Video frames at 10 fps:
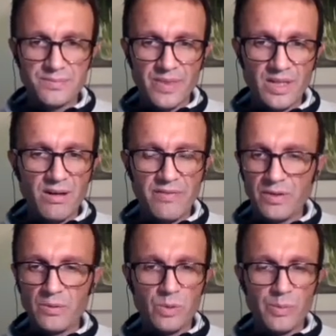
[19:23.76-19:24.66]

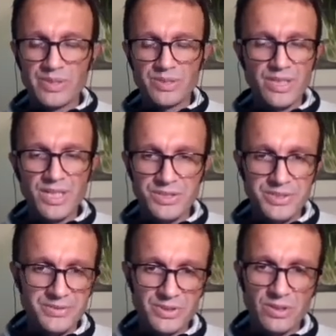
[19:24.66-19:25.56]
graphical
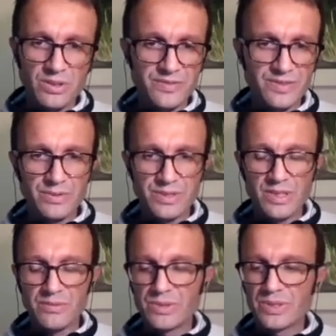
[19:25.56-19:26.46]
representations of the
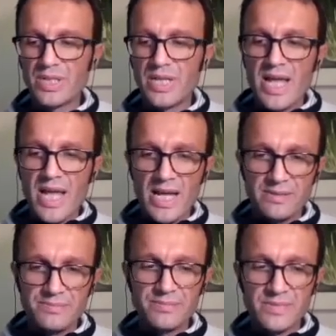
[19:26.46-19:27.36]
results,
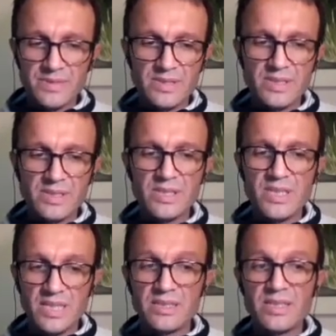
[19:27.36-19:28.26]
and
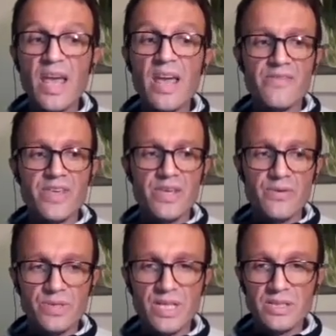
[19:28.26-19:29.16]
it gave
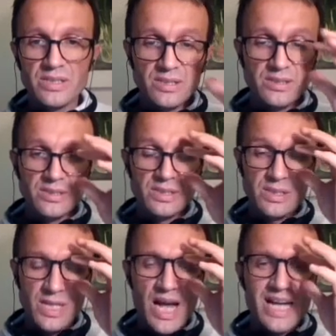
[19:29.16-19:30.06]
you
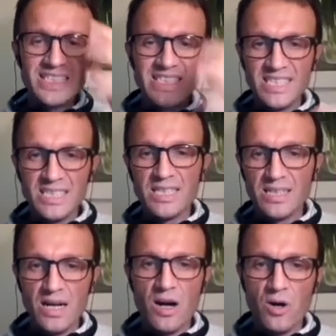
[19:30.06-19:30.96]
the
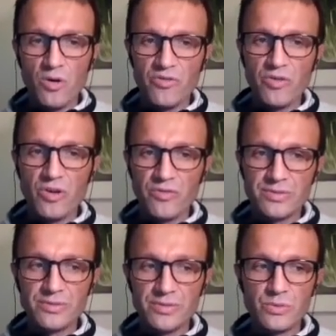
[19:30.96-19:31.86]
idea of
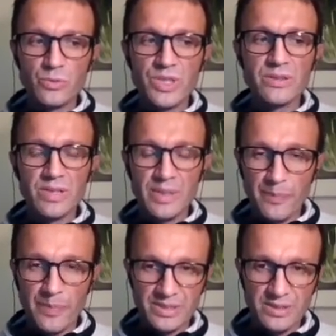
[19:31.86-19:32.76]
the real
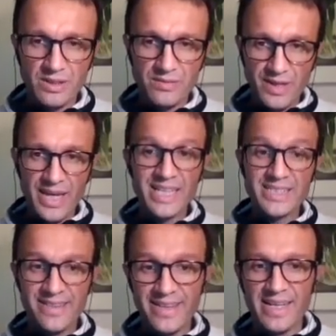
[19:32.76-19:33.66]
impact of
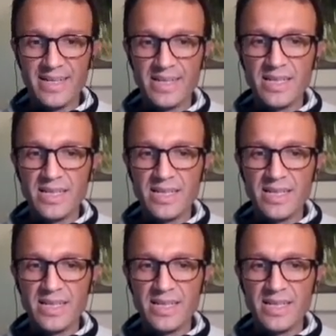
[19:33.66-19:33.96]
Xthin